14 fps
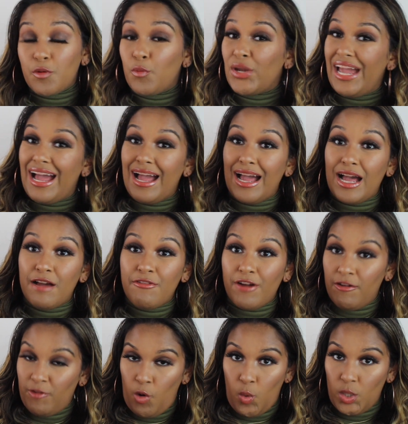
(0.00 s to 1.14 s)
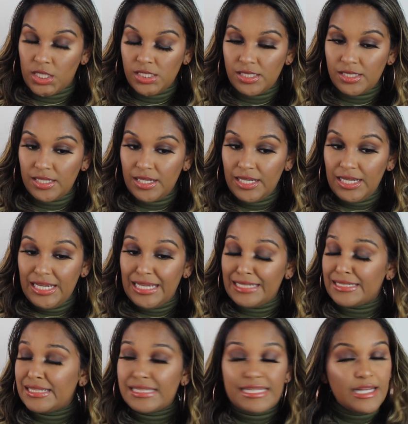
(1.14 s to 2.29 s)
we have, of course,
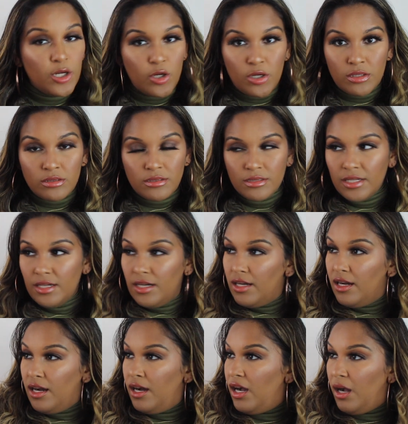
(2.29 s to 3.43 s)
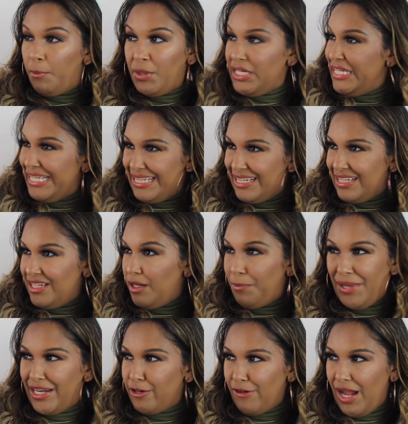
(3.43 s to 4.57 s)
it's still a panini, a
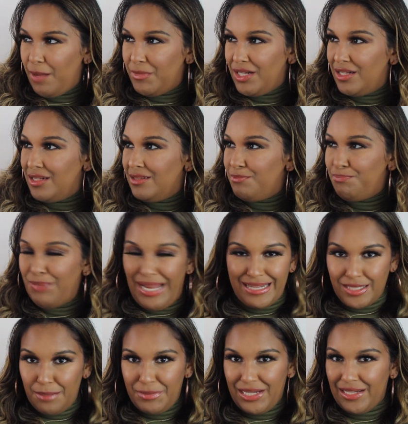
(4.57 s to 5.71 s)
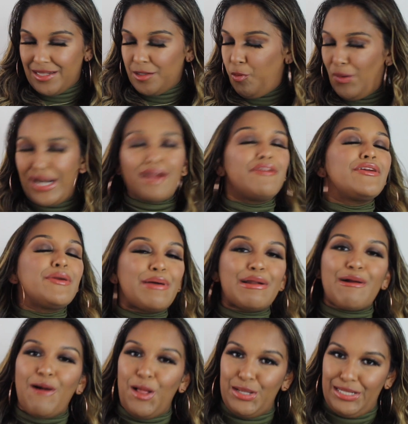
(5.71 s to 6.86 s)
panorama, pandemic, whatever you want to
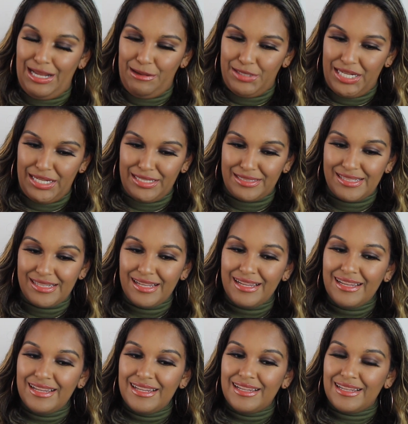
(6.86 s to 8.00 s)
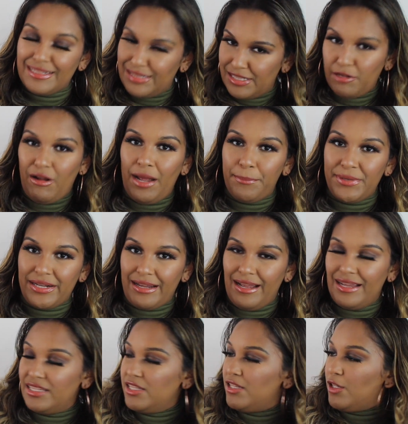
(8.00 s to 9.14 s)
call it nowadays. It's still happening,
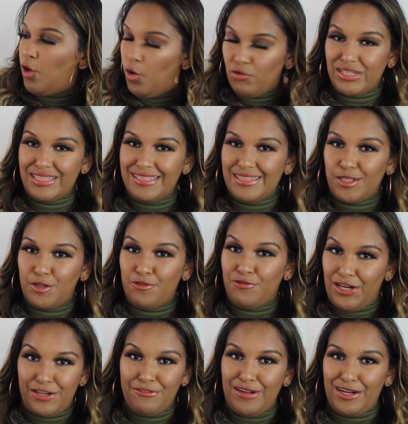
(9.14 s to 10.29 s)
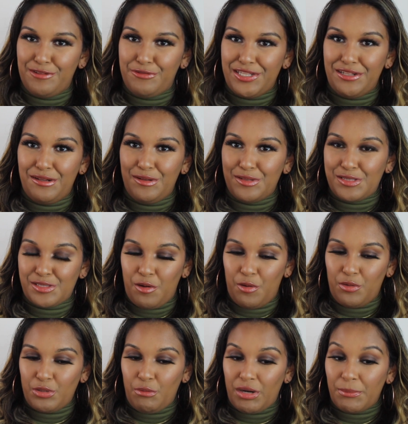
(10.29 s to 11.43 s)
guys. COVID is still very real.
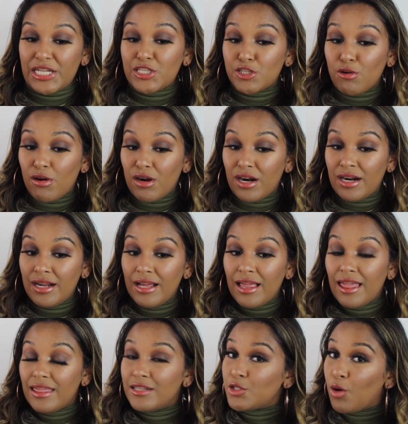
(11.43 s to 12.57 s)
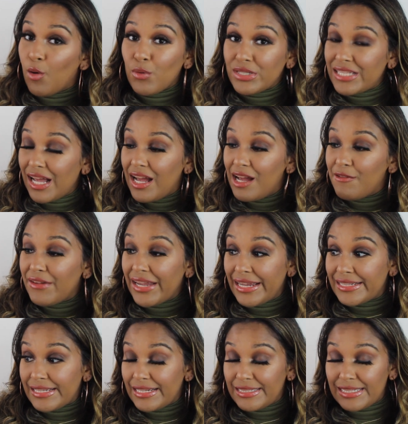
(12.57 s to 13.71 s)
So you want to make sure that you always have
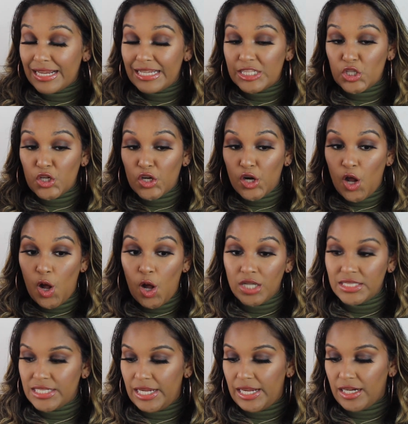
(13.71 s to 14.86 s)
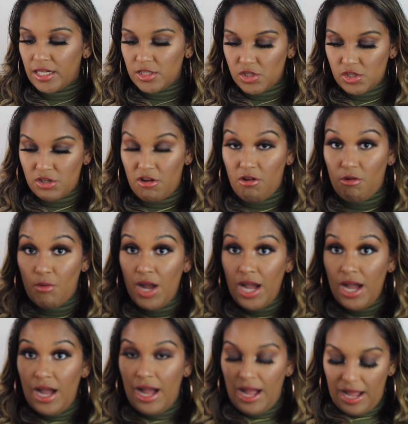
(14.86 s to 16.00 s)
hand sanitizer on deck. So
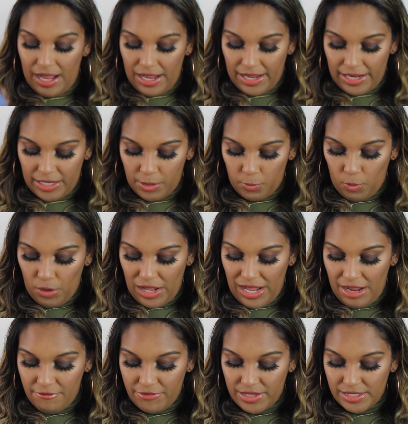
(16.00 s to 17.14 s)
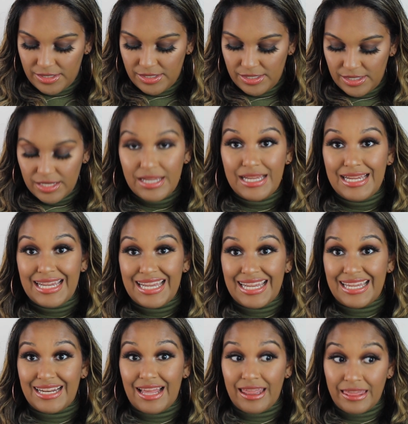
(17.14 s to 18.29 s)
I will have this
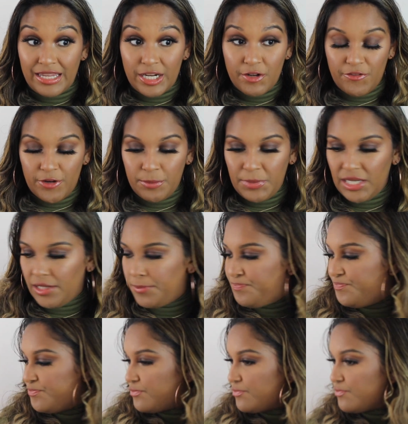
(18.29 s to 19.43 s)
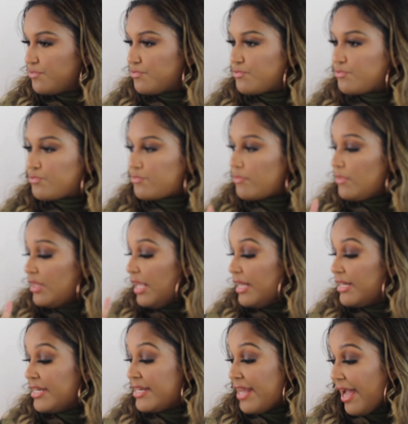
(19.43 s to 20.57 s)
in there for me.
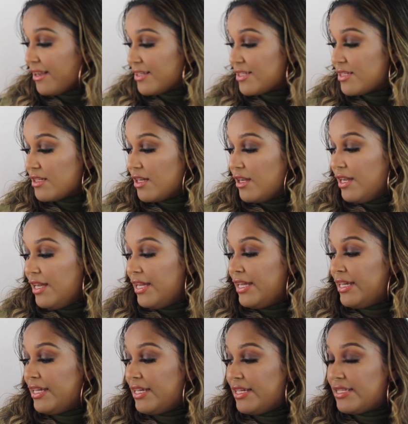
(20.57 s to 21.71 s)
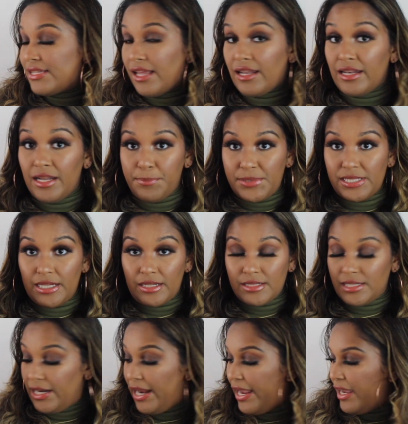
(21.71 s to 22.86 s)
Next is lipstick.
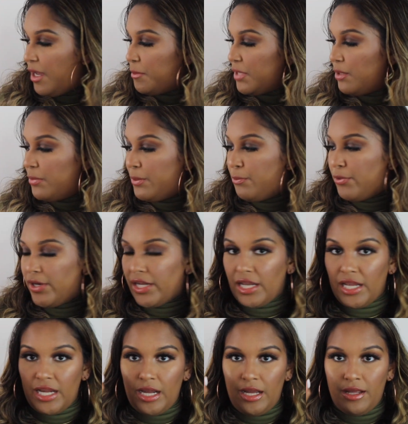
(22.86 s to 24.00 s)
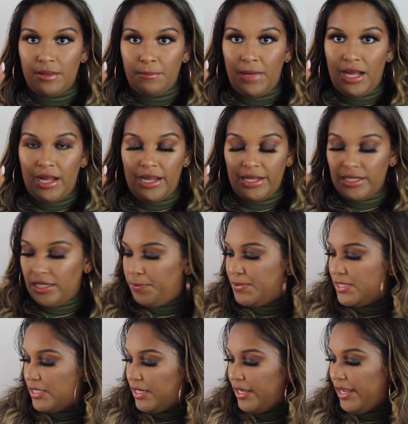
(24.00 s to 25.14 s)
Today I'm going to be bringing my lipstick